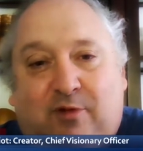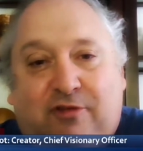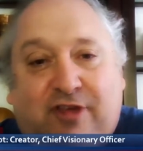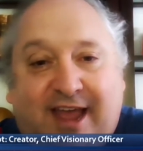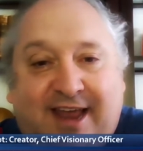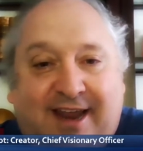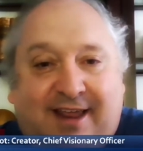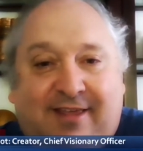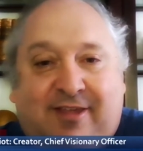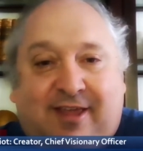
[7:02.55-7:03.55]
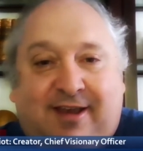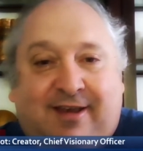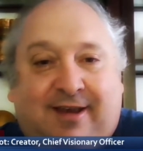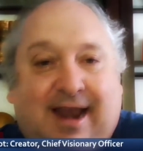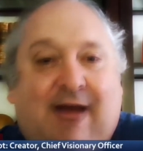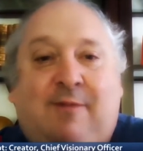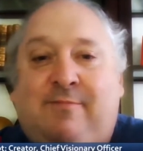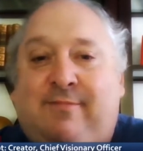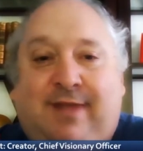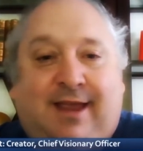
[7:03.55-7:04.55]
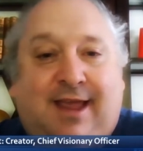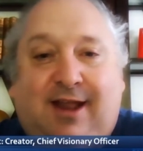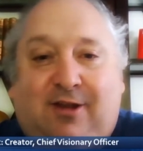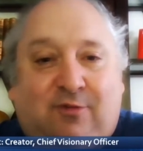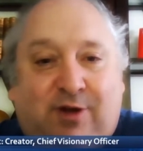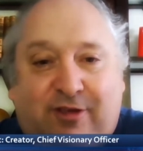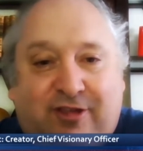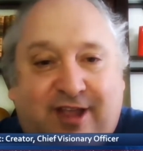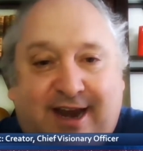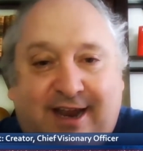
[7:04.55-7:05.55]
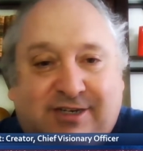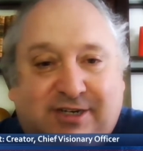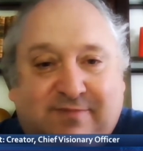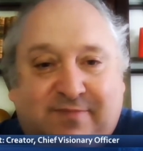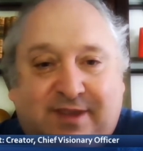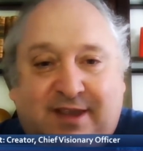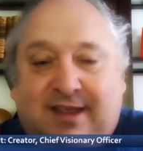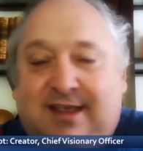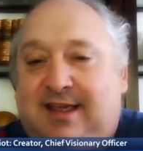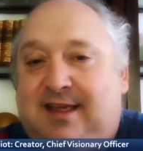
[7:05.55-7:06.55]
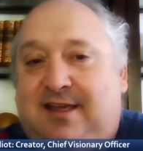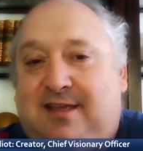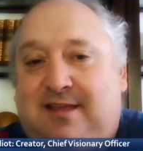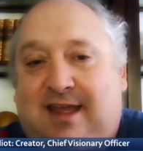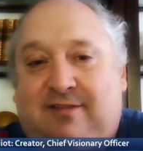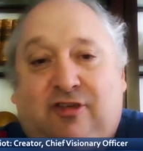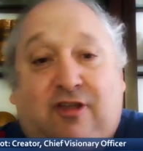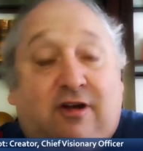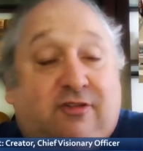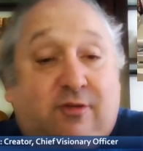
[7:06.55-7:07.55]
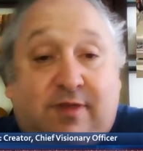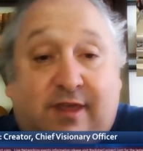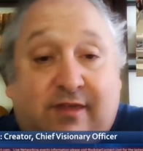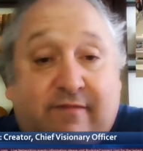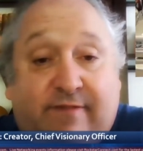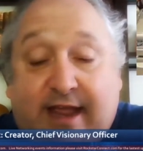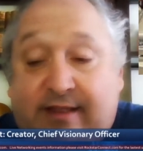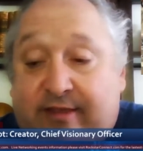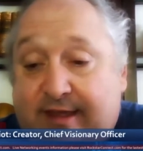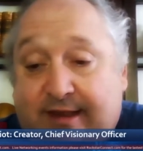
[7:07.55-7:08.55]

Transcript: Mercedes, and now I'm like killer real estate agent and start doing these events.